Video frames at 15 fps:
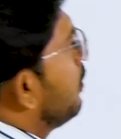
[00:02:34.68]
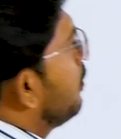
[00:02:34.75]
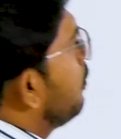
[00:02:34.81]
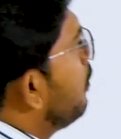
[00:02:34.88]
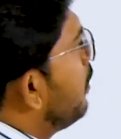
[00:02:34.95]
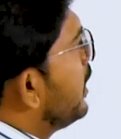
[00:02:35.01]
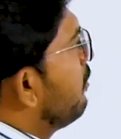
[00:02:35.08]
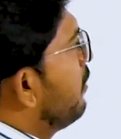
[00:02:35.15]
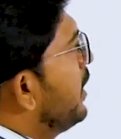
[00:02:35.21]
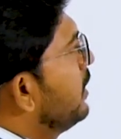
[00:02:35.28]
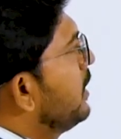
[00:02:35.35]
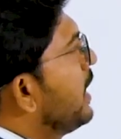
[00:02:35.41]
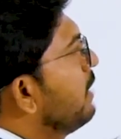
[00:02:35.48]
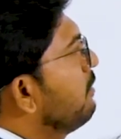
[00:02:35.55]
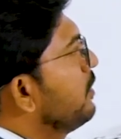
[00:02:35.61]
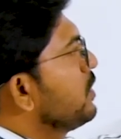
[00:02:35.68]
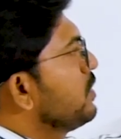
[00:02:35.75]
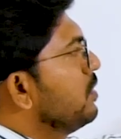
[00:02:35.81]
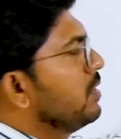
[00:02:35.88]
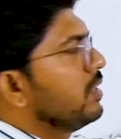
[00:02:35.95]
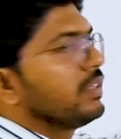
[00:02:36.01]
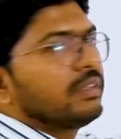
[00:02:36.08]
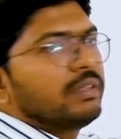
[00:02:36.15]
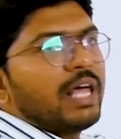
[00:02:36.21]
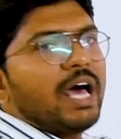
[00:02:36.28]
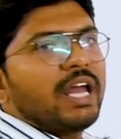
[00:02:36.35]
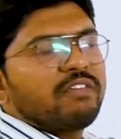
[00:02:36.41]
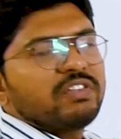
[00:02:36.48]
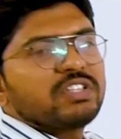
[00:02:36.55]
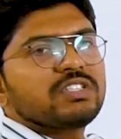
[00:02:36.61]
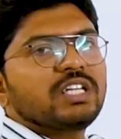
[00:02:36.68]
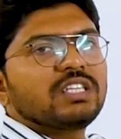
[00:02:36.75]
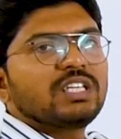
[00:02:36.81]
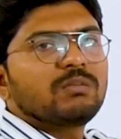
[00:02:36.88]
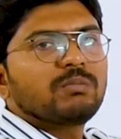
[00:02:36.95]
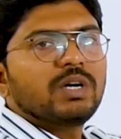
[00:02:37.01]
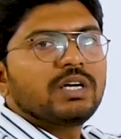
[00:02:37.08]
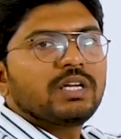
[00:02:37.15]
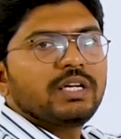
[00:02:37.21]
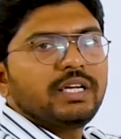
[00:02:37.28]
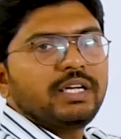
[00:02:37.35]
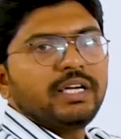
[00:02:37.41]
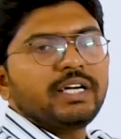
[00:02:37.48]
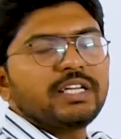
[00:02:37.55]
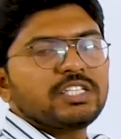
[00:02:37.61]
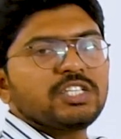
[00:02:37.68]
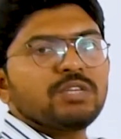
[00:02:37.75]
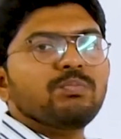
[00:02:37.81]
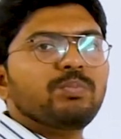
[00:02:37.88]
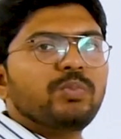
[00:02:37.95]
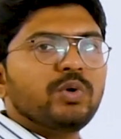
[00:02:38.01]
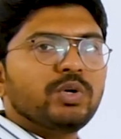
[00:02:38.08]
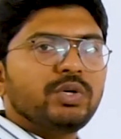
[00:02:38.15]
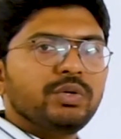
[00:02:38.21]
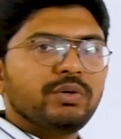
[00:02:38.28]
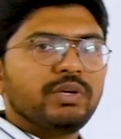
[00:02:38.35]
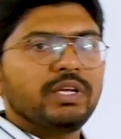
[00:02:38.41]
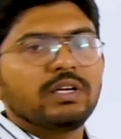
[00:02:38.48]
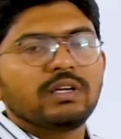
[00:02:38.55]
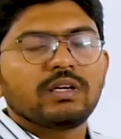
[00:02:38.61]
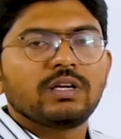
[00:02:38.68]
We will define tariff also. Tariff is nothing but it is an import duty